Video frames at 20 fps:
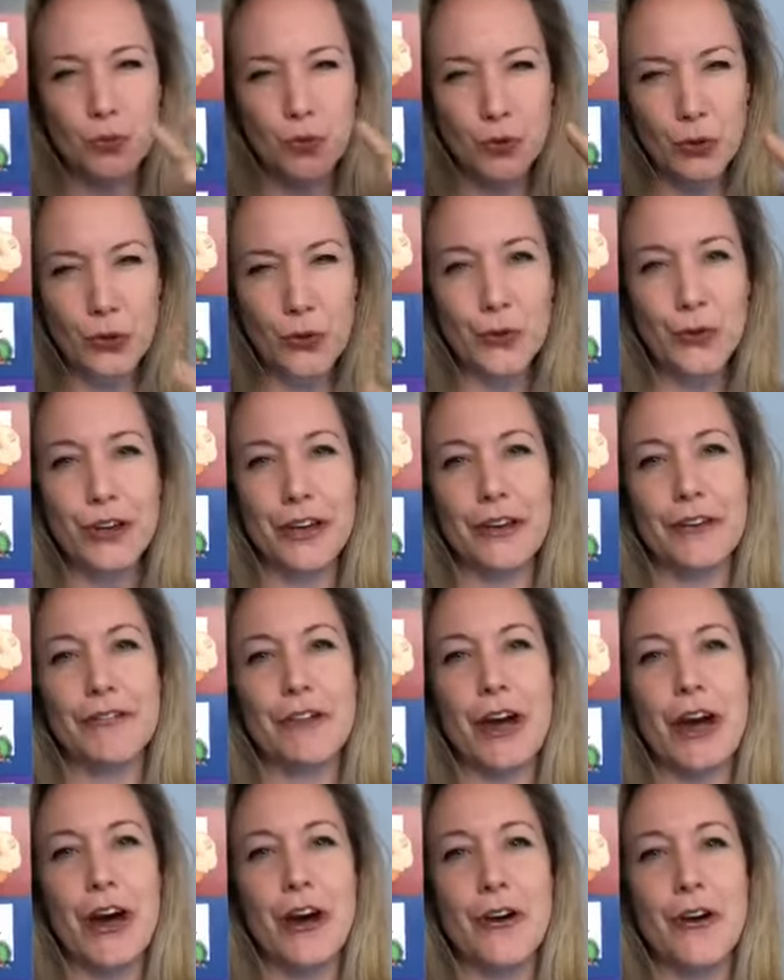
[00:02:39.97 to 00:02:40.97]
root of
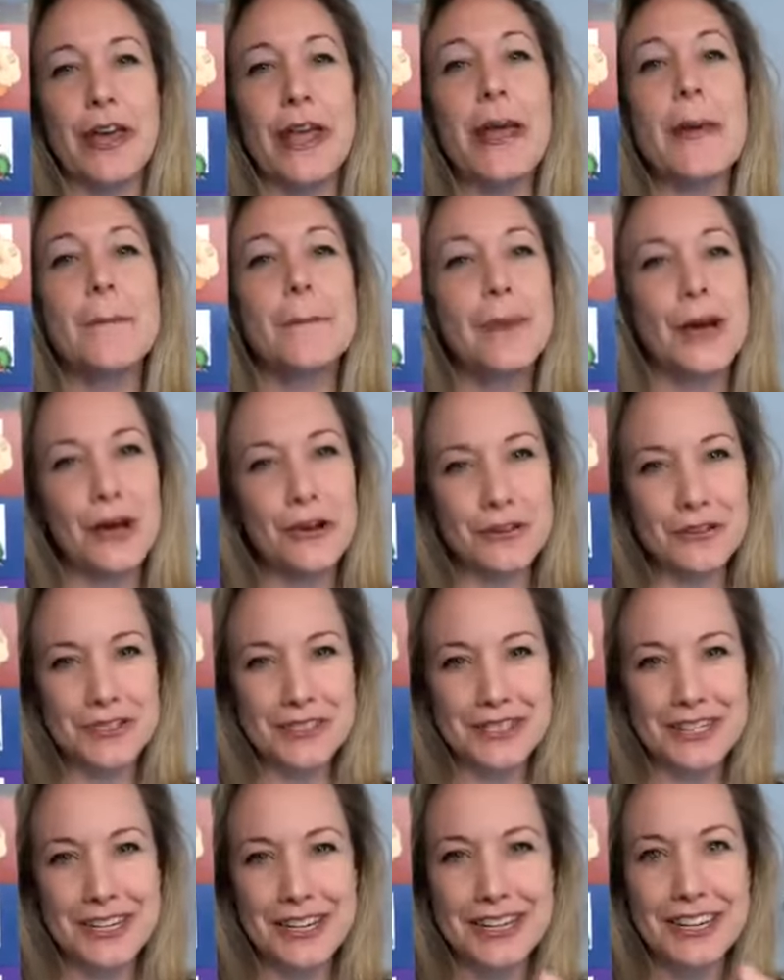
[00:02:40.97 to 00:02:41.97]
our
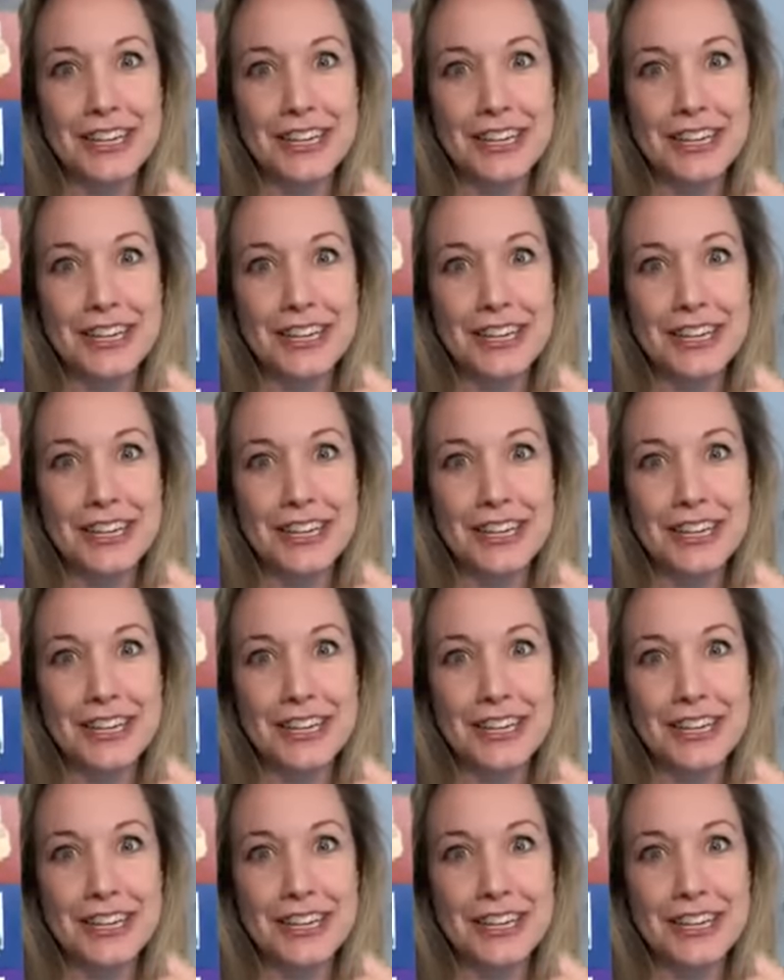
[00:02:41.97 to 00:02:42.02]
impulse to